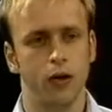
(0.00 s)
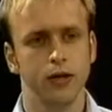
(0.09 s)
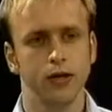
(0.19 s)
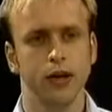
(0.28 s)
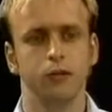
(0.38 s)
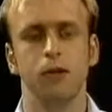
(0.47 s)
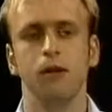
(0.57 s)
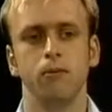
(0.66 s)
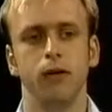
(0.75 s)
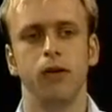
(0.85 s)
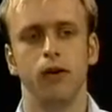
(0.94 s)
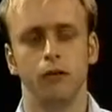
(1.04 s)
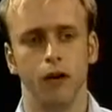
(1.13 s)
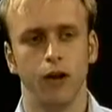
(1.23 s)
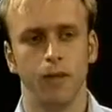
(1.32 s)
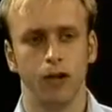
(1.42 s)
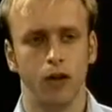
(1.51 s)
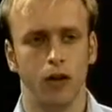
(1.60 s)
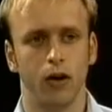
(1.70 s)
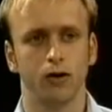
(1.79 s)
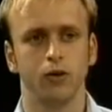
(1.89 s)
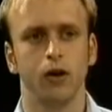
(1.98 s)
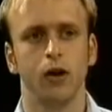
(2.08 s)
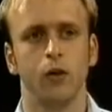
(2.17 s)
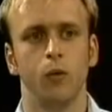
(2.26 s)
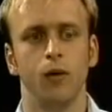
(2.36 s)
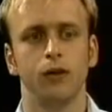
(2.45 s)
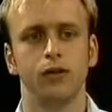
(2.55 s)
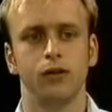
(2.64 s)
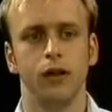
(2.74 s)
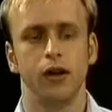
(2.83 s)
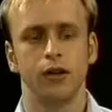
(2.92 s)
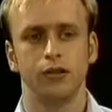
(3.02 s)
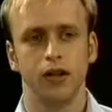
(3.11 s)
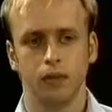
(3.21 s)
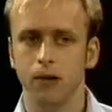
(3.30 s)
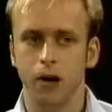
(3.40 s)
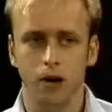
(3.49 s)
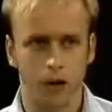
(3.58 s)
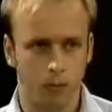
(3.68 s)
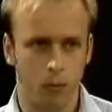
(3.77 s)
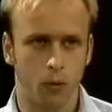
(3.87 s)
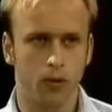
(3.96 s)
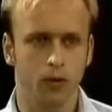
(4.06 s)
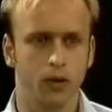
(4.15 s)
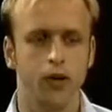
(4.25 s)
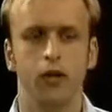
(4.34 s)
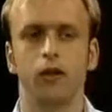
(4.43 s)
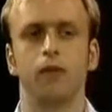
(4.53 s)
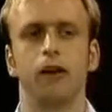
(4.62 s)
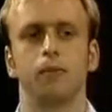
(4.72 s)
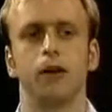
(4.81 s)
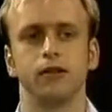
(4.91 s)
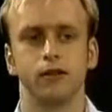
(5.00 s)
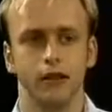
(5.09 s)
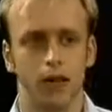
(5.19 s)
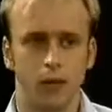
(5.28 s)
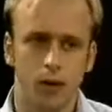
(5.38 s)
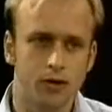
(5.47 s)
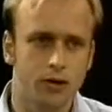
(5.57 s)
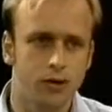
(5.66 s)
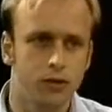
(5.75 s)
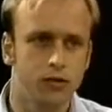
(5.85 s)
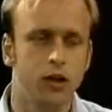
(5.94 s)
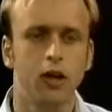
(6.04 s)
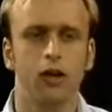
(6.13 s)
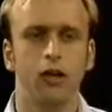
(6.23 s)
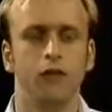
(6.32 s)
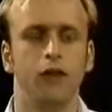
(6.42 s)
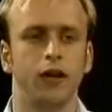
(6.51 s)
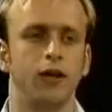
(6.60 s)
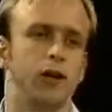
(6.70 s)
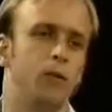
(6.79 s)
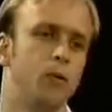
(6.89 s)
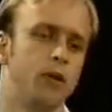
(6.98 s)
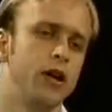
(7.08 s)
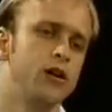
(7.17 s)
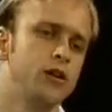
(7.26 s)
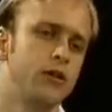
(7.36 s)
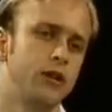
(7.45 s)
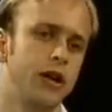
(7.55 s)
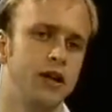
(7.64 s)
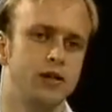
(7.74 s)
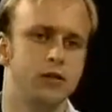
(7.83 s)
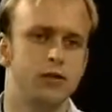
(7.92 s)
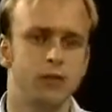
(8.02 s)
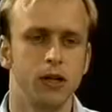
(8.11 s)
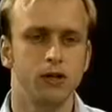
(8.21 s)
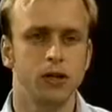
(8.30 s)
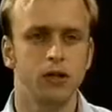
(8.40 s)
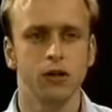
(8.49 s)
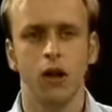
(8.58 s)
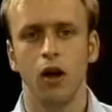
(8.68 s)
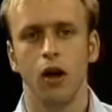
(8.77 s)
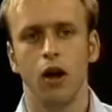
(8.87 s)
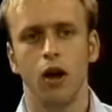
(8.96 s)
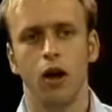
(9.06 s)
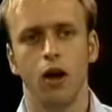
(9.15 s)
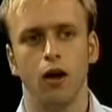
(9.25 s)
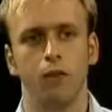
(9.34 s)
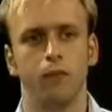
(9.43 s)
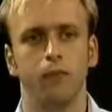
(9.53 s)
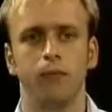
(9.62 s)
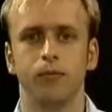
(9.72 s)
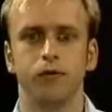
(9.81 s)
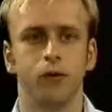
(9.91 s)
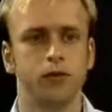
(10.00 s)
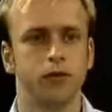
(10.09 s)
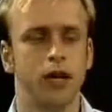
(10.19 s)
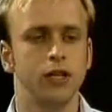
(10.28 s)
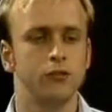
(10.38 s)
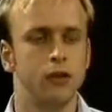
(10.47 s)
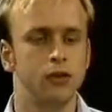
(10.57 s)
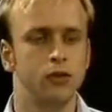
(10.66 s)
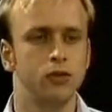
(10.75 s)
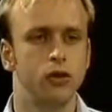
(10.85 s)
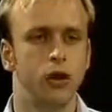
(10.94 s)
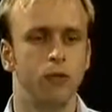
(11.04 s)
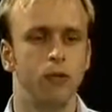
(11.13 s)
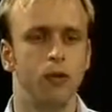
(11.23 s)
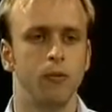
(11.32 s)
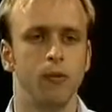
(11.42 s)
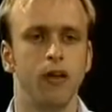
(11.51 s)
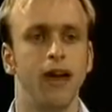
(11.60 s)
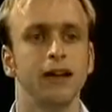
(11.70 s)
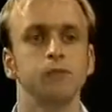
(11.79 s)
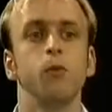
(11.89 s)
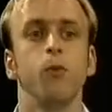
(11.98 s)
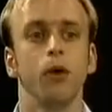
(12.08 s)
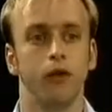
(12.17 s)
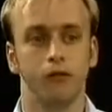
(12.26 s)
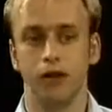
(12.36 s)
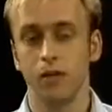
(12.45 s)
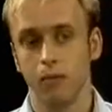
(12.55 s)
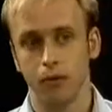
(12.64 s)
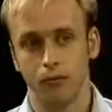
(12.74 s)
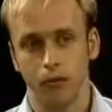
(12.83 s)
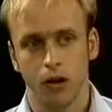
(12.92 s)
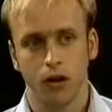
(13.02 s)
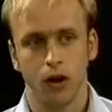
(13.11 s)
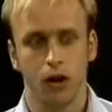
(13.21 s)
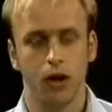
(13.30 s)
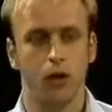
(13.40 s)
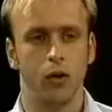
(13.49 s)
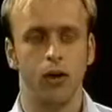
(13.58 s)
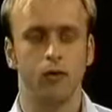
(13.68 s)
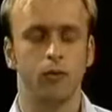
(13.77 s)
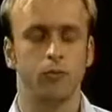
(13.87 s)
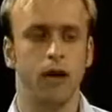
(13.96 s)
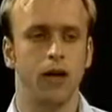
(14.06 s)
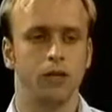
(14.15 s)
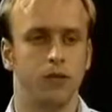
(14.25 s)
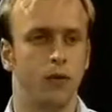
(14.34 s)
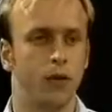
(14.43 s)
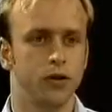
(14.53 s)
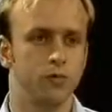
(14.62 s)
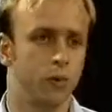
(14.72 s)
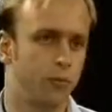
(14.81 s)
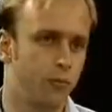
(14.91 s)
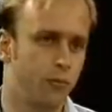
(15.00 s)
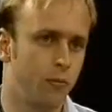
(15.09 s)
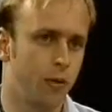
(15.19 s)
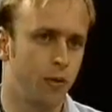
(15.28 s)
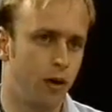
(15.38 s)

And the U.S. has many, many environmental laws which extend beyond our borders. They affect pesticide residues, they affect the importation of endangered species. Some states may choose to prohibit the export of timber in an effort to manage the forest more